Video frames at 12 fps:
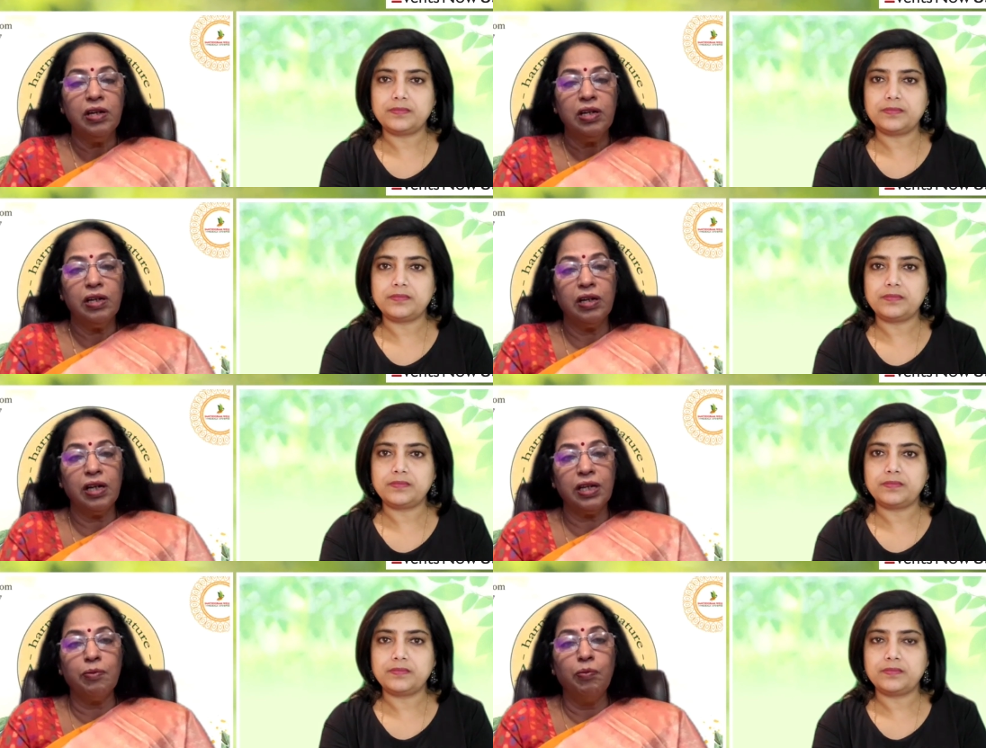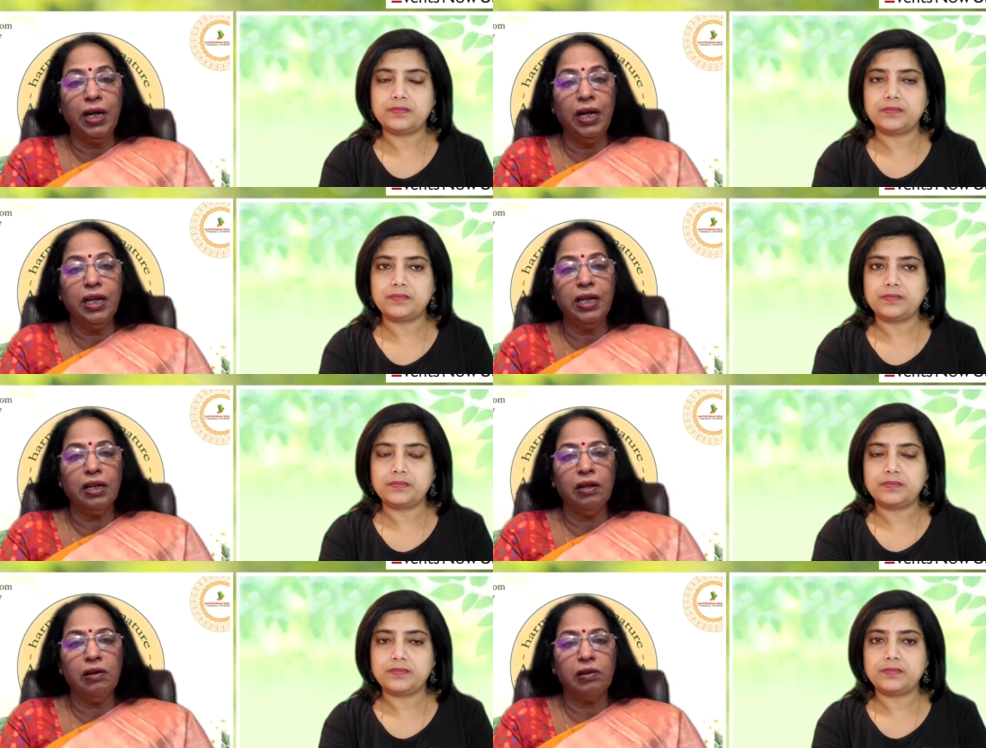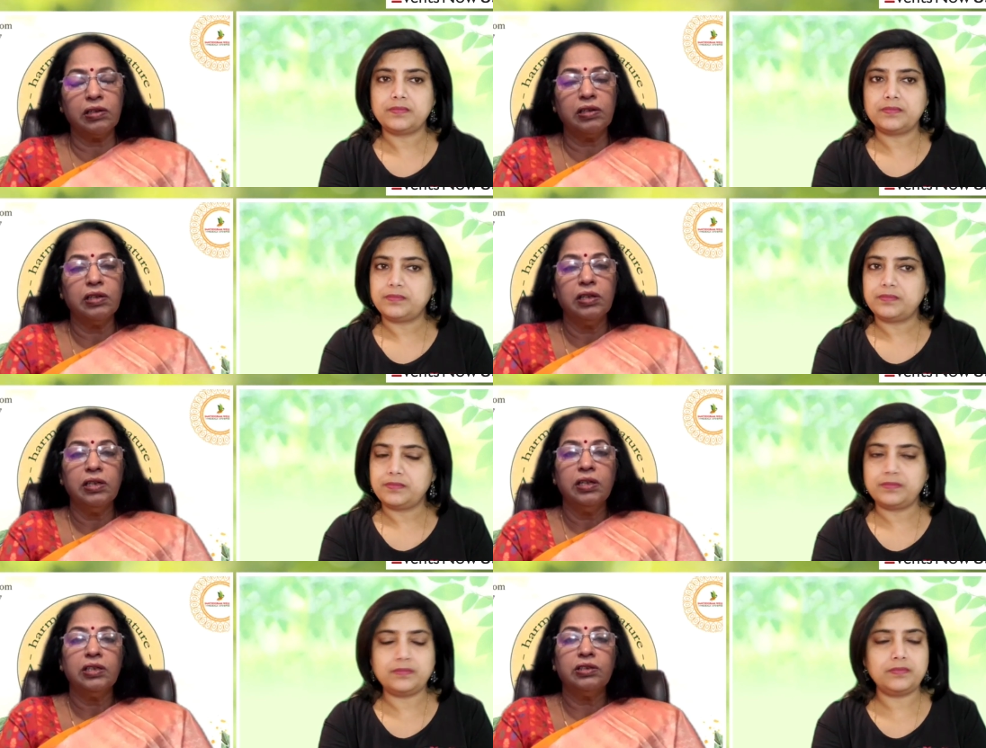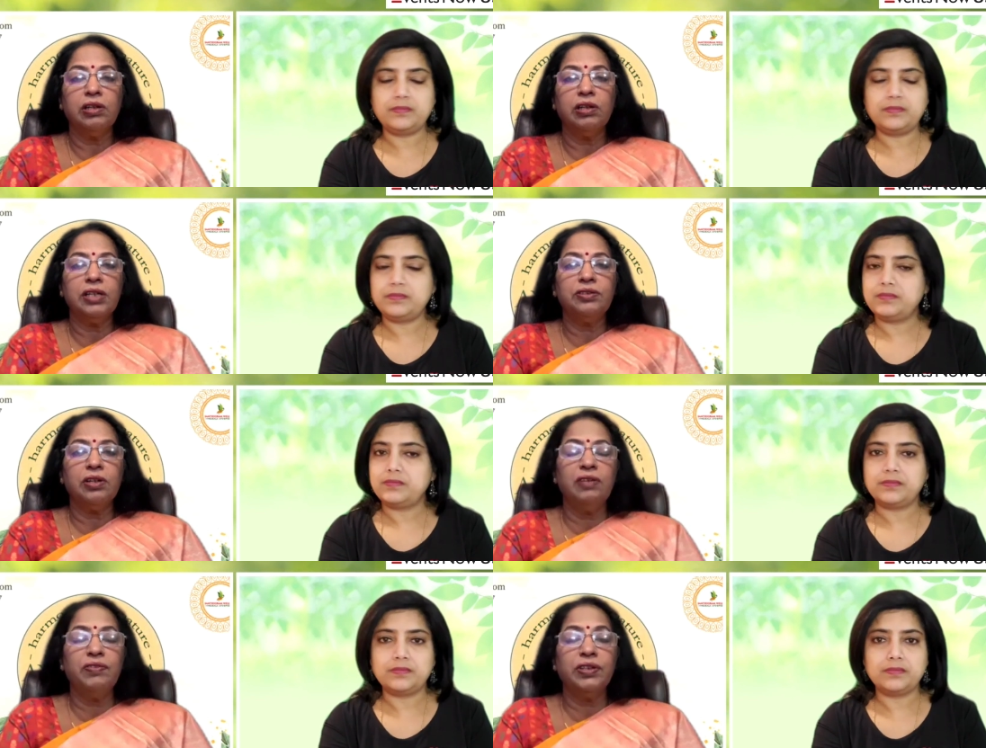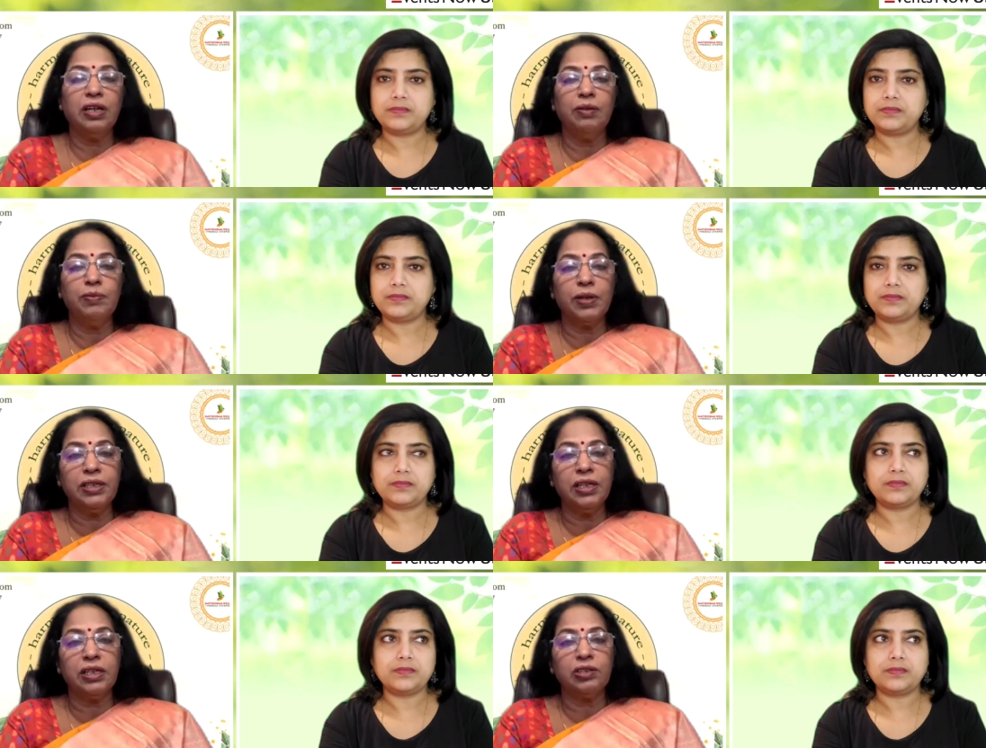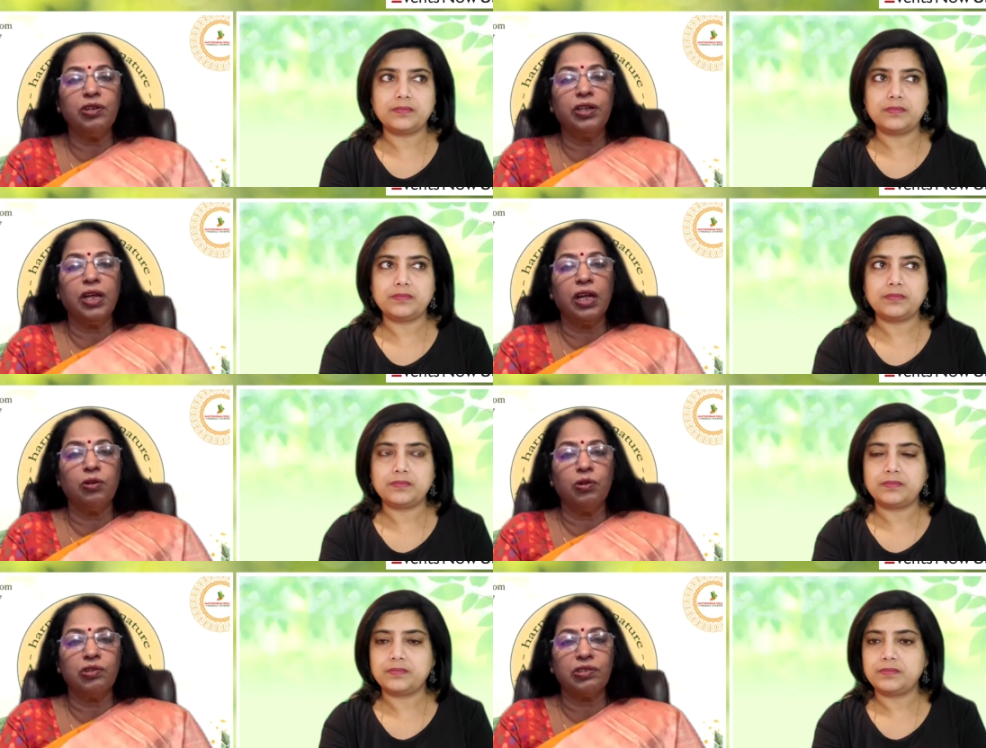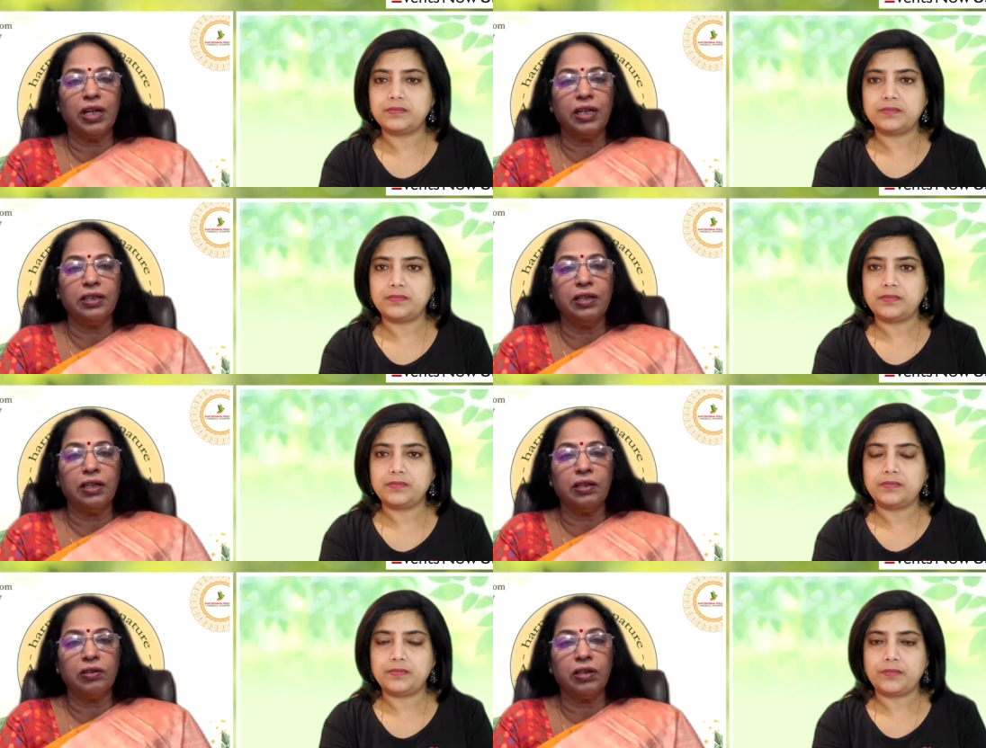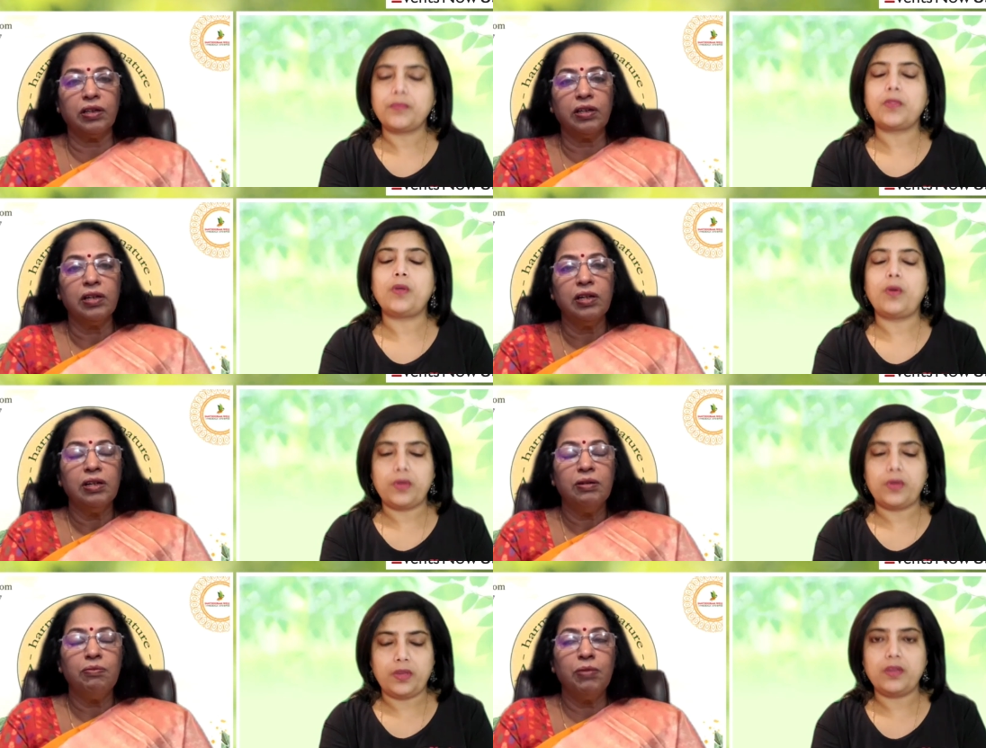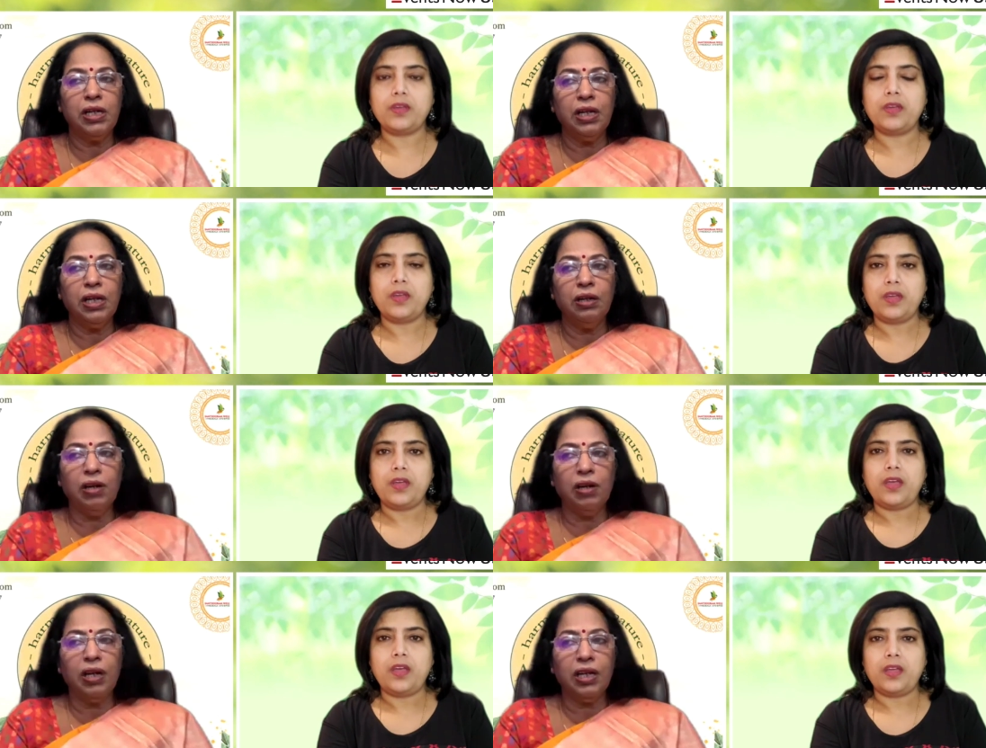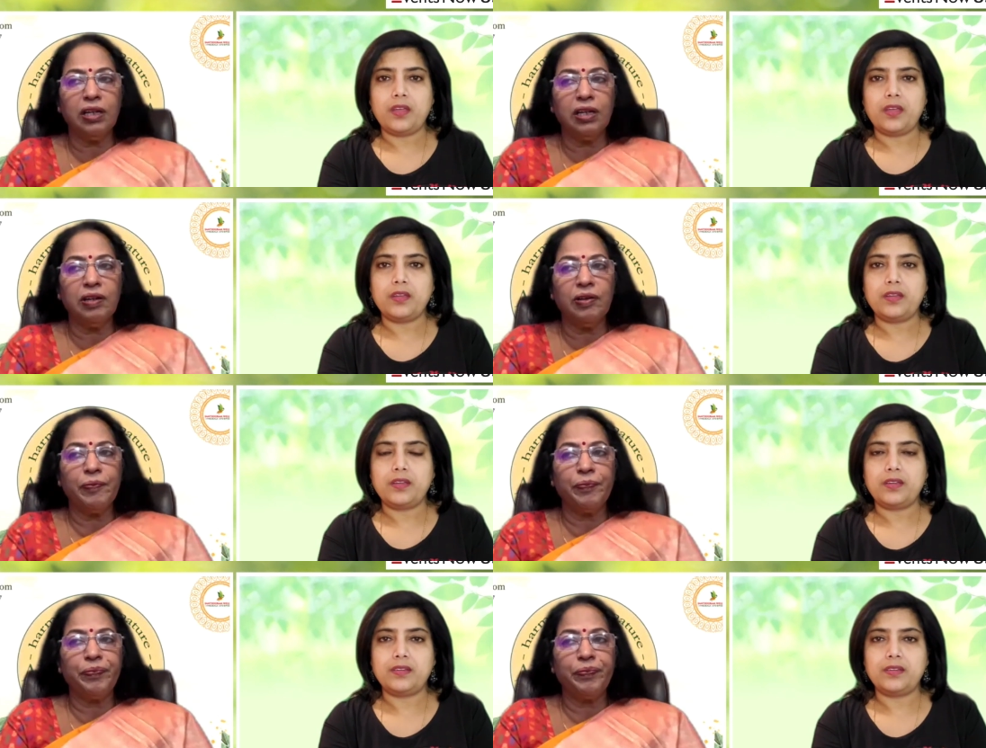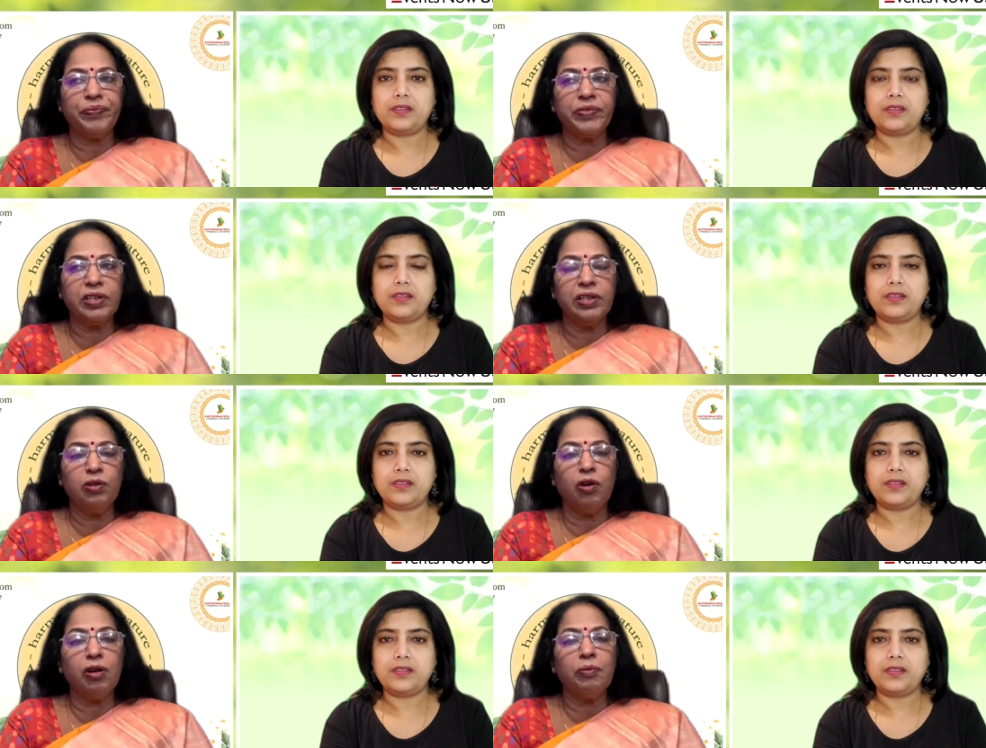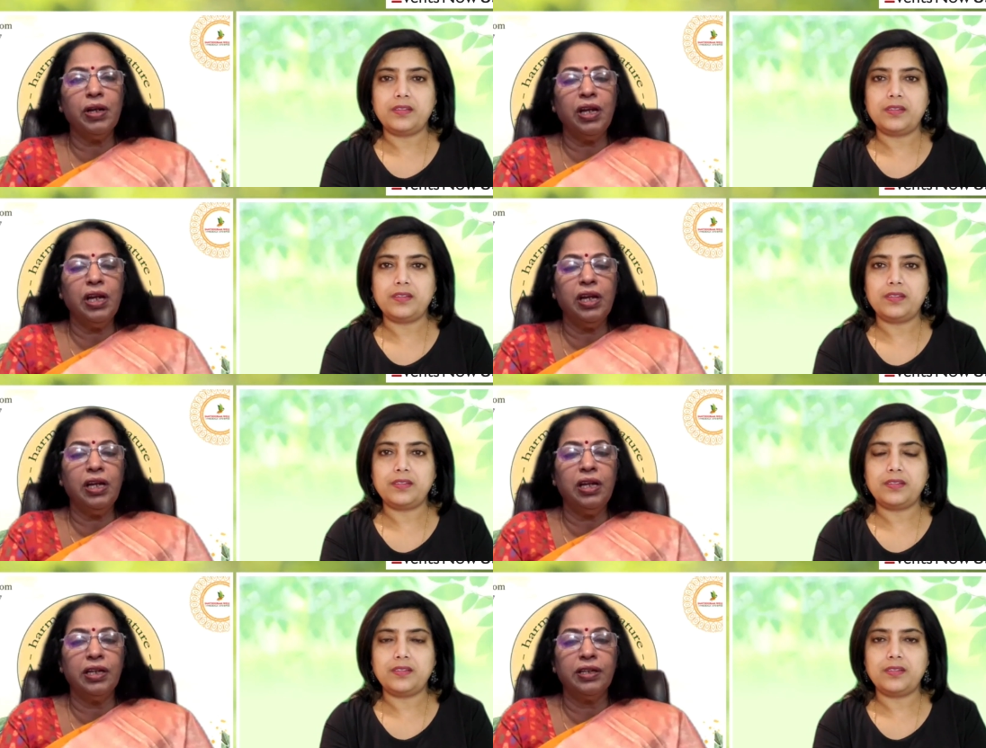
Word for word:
Speaker 1: like bleeding a lot, mm-hmm. so naturally with the hemorrhage also it can cause like that. Okay, okay. but you know, like uh, the, normally it,